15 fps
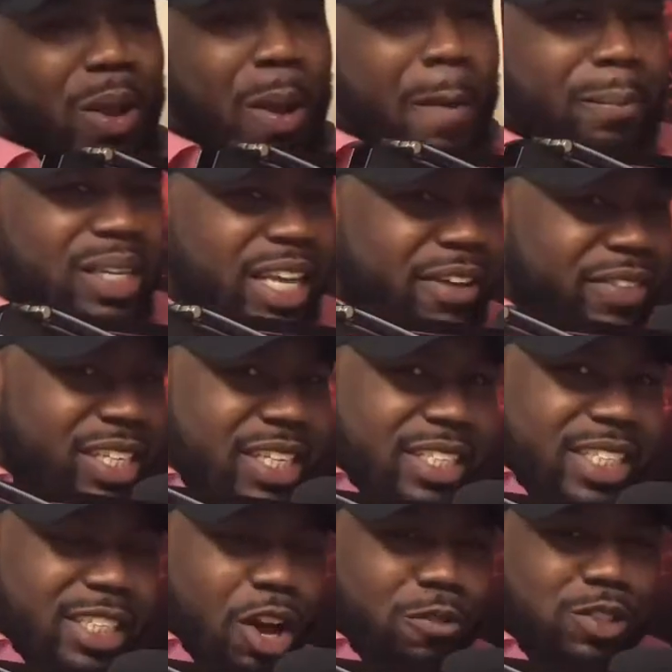Believe in
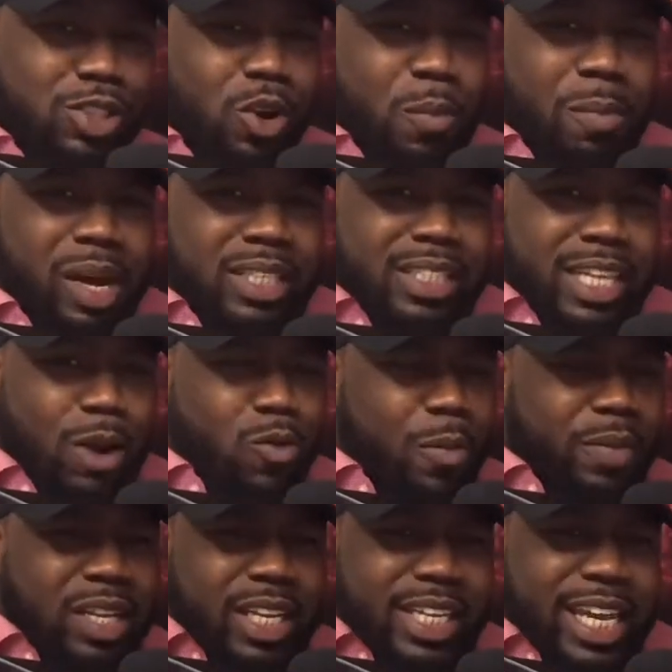yourself so much that
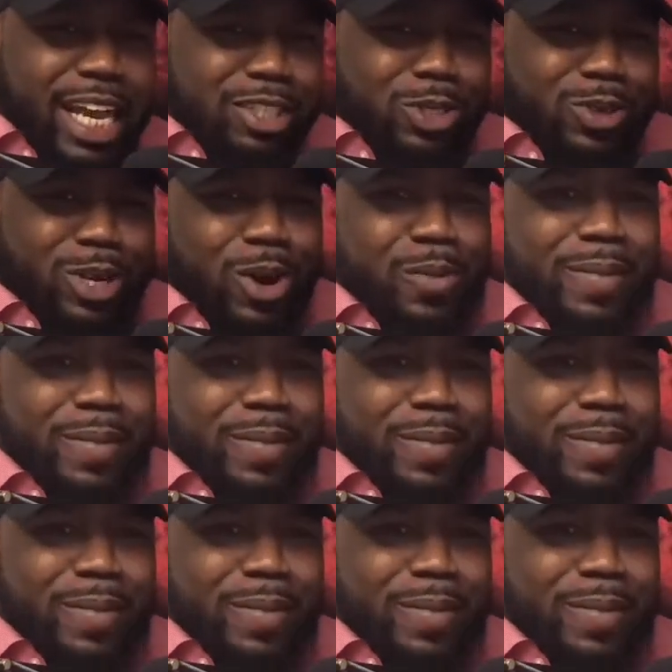woman look at you and go,